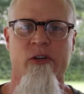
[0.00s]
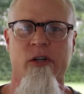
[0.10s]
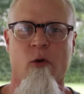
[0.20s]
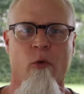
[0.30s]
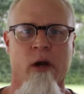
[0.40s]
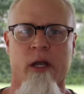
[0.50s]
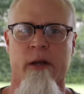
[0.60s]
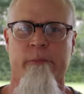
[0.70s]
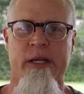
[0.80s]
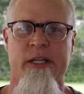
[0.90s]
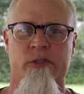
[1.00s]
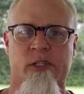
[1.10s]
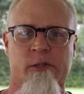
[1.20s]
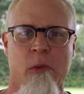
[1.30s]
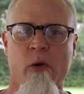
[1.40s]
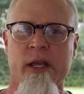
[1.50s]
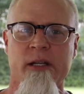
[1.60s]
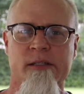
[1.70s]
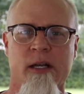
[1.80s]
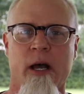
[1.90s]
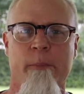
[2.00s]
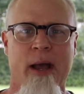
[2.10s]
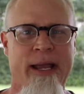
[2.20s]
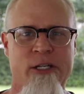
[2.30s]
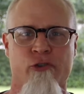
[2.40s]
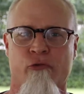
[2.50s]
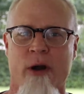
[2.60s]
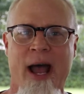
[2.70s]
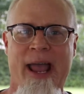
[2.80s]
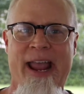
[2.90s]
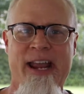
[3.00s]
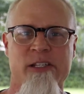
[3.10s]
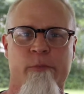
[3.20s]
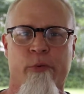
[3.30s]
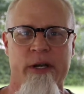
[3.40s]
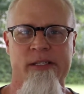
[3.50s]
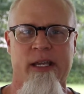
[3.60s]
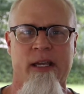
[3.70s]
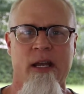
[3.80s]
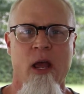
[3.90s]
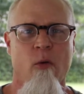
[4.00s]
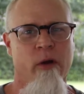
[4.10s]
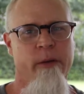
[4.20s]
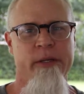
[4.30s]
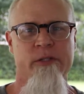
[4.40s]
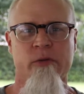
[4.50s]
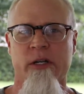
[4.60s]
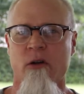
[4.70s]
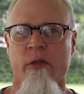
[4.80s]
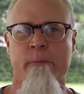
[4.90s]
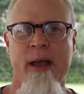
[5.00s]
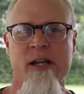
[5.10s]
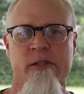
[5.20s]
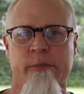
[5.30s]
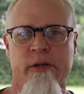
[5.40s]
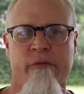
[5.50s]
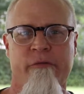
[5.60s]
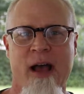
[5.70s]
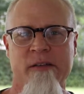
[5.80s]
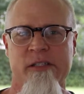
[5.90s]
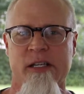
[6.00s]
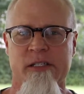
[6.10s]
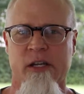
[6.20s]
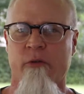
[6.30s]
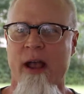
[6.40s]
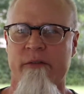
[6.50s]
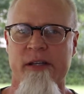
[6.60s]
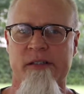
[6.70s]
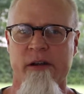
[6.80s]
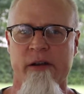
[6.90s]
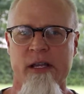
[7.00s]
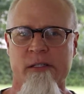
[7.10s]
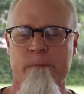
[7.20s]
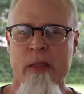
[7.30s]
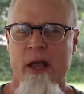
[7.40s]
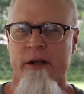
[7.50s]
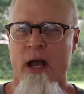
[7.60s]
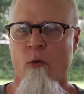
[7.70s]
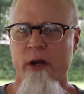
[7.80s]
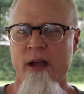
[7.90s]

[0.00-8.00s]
cook, we're going to be smoking us up a dry-aged brisket. We're going to be doing it on the Masterbuilt five sixty Gravity series. Now, what